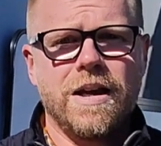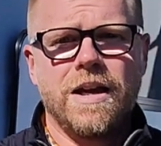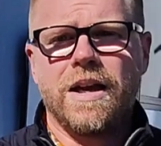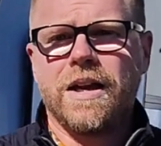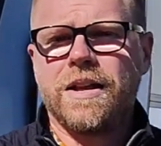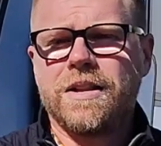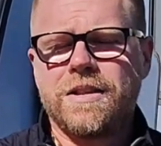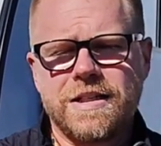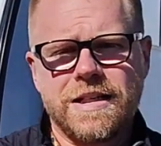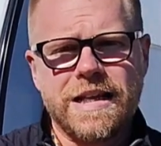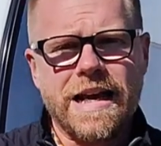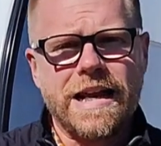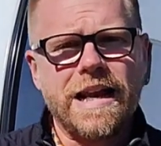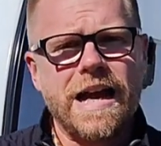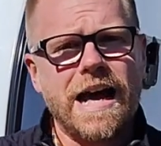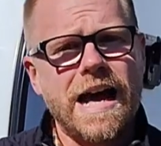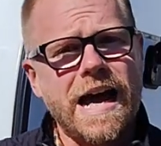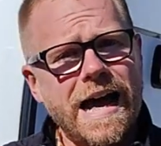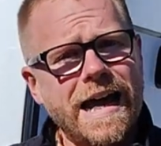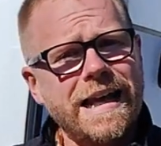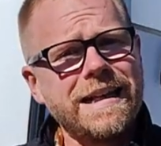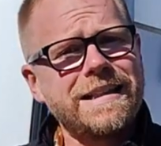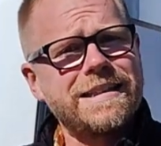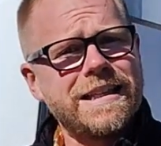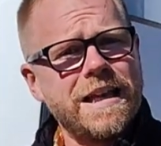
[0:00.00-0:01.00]
It's got a
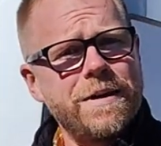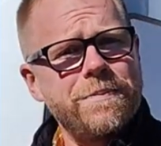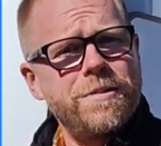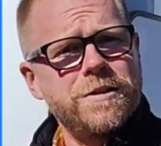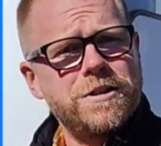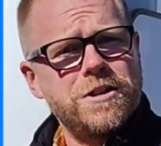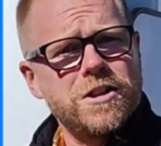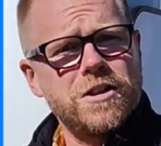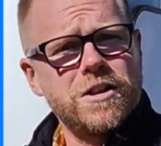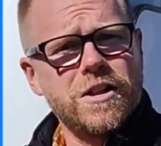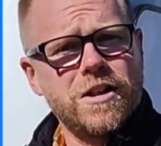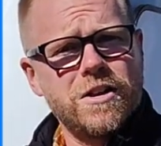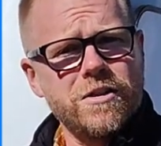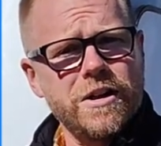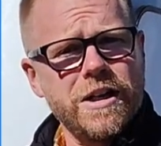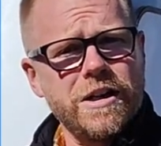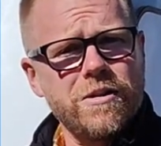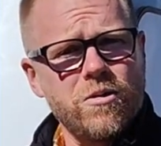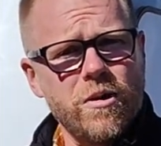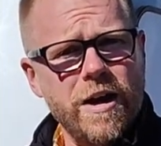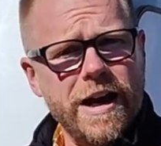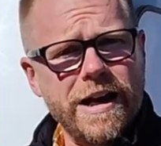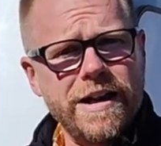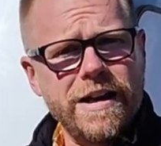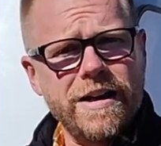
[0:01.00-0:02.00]
high temperature degree
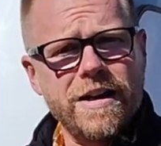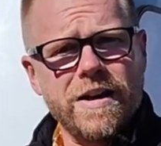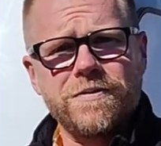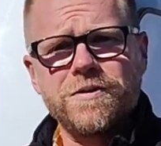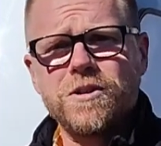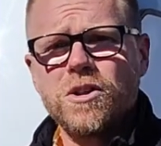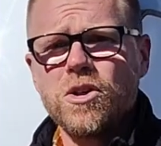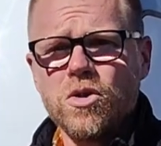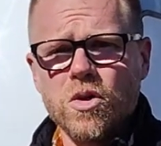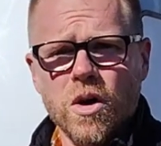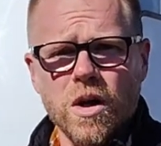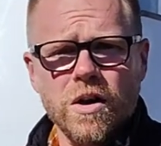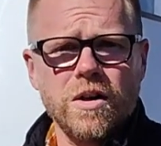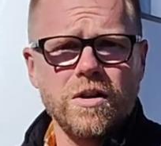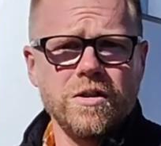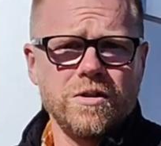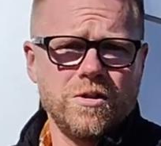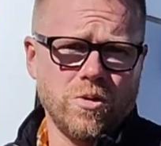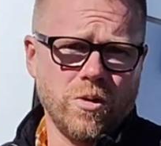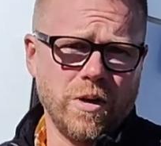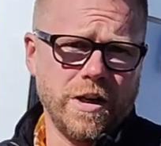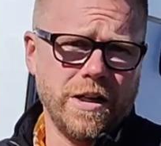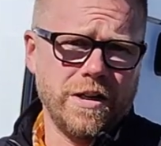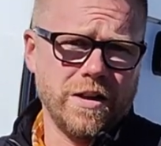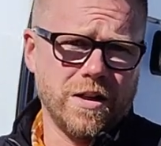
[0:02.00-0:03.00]
rating of
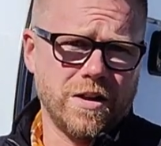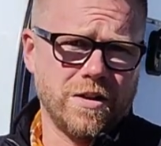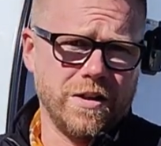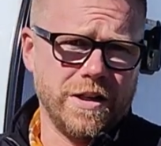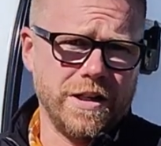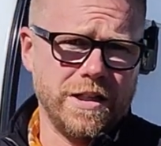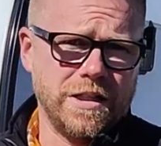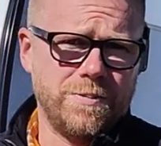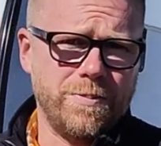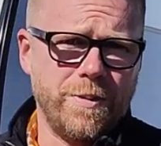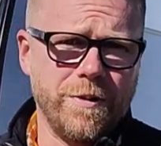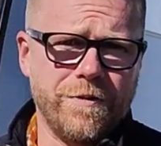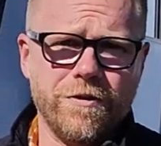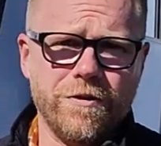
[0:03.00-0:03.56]
220 degrees